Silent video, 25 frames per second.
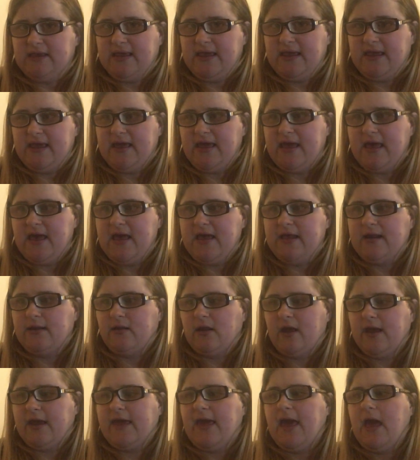year, and
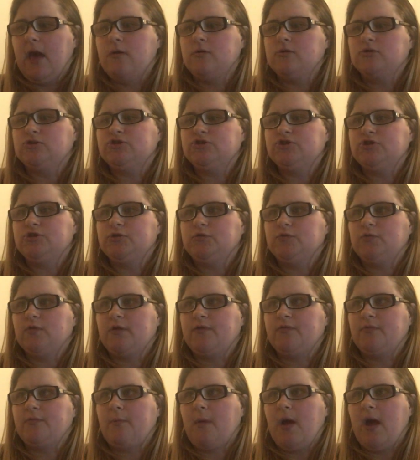like how I would do
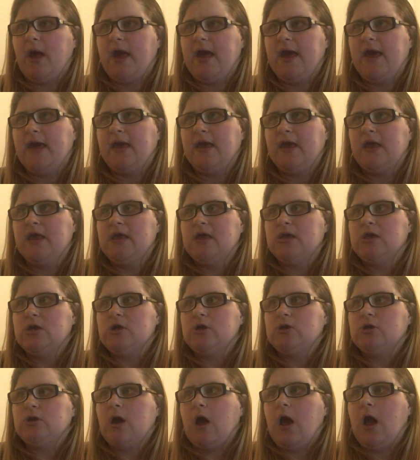with my
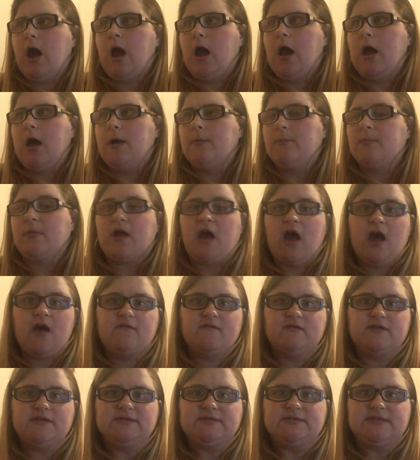
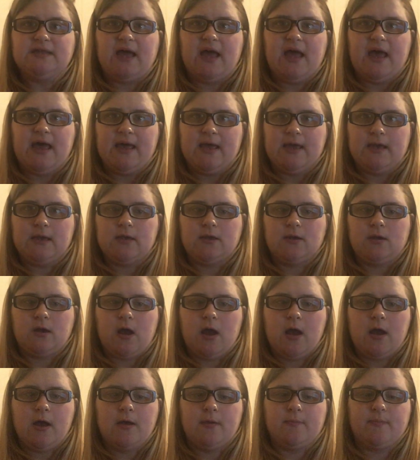covers. Like,
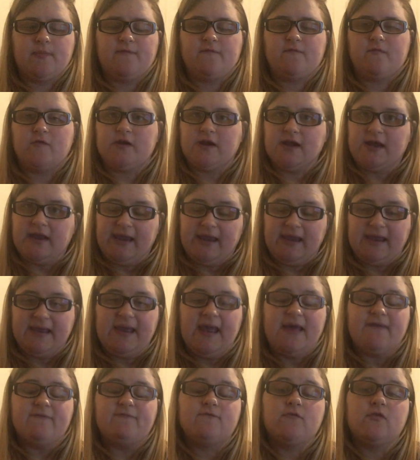
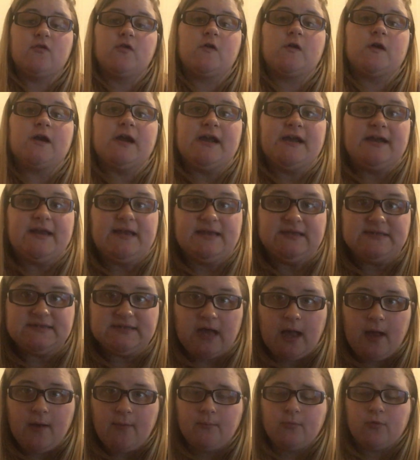for an
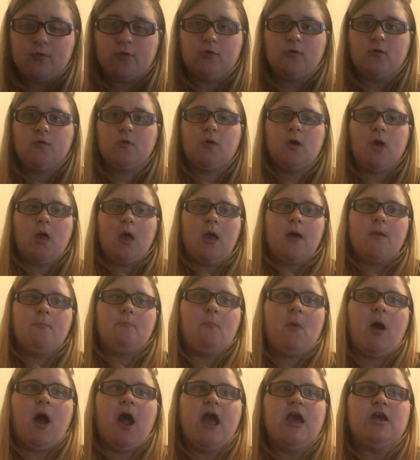example,
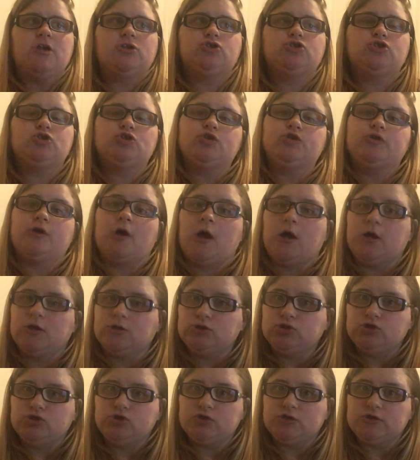my
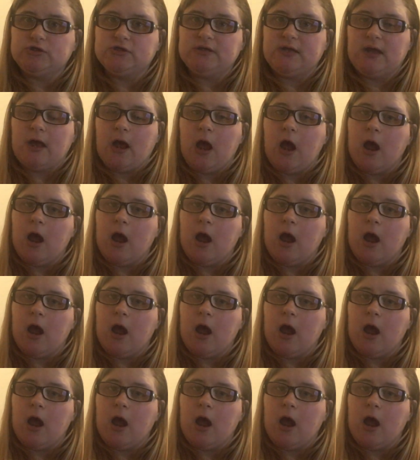200